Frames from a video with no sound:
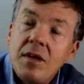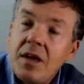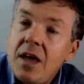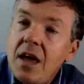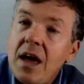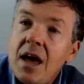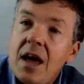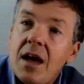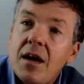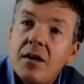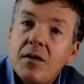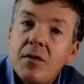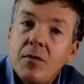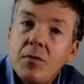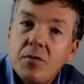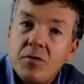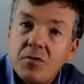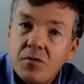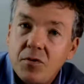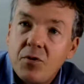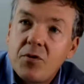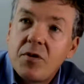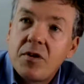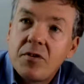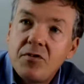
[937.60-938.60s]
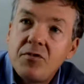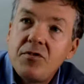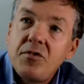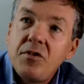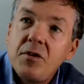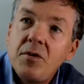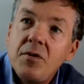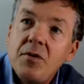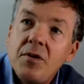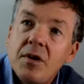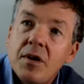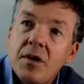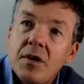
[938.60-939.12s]
Yeah, it was Chris
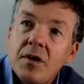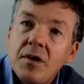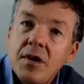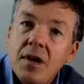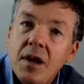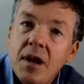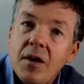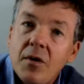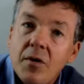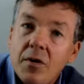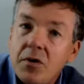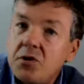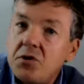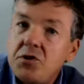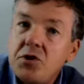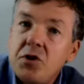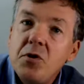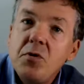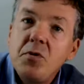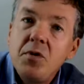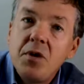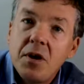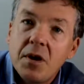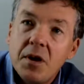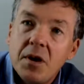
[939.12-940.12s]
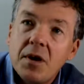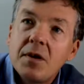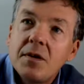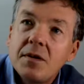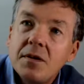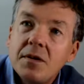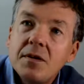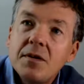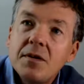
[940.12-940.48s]
Jr. Yeah, or Junior.